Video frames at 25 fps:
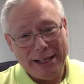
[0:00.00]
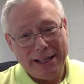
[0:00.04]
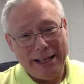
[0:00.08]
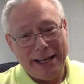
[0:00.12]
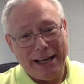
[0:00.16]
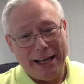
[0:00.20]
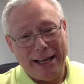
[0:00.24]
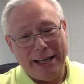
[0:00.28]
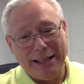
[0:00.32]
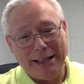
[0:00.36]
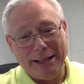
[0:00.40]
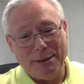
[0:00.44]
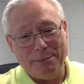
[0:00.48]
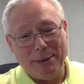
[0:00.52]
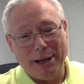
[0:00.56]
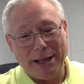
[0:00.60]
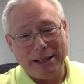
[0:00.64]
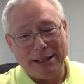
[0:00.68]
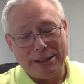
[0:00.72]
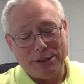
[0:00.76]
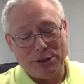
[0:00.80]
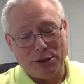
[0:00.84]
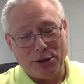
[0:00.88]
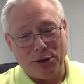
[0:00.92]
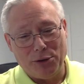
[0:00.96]
and make
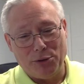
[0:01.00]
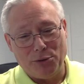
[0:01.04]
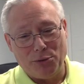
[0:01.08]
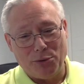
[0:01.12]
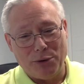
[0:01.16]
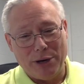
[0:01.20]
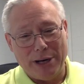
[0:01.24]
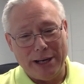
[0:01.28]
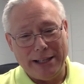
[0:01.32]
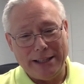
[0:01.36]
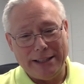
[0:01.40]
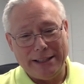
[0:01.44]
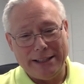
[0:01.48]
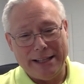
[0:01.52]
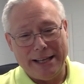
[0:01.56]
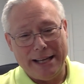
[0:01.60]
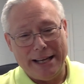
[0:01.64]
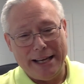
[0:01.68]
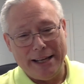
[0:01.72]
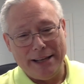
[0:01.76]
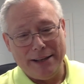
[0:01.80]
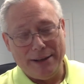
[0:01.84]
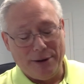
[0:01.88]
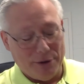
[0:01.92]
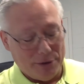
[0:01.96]
this a great
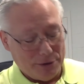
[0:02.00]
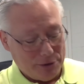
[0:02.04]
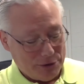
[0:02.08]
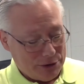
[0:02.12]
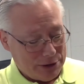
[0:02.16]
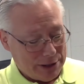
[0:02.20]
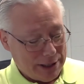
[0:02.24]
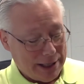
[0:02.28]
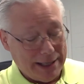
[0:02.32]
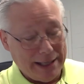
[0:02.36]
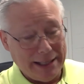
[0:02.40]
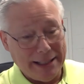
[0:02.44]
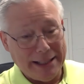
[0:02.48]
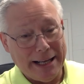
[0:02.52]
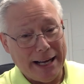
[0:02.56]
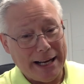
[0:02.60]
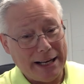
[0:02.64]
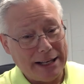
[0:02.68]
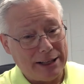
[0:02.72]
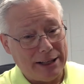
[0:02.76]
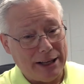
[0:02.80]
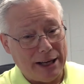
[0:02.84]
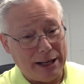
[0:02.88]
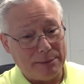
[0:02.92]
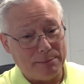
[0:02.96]
day on Sunday. 9
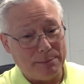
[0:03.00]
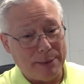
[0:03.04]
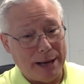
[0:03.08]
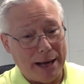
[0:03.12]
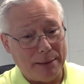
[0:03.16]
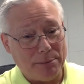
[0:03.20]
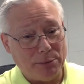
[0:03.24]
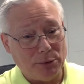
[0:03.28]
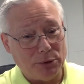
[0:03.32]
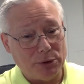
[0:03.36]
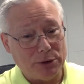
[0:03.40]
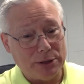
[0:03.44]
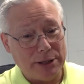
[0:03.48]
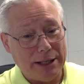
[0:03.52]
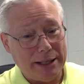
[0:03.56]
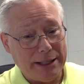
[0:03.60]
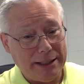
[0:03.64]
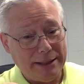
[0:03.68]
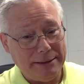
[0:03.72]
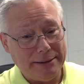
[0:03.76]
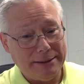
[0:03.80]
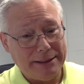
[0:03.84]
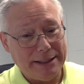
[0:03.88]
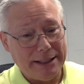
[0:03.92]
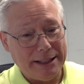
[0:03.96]
o'clock Bible
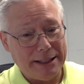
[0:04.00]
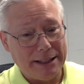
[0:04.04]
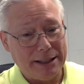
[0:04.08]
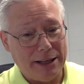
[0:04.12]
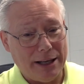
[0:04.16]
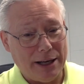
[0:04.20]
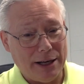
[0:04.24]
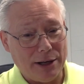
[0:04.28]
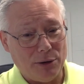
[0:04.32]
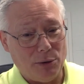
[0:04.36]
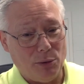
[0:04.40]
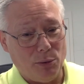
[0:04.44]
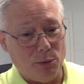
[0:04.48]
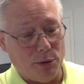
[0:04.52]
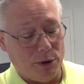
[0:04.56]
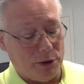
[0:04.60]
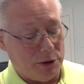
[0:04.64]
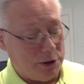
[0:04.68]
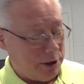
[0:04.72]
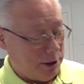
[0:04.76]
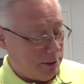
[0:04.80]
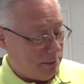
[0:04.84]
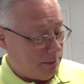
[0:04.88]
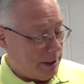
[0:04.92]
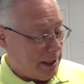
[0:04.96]
study, 10 o'clock
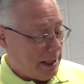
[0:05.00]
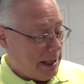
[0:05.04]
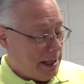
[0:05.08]
worship.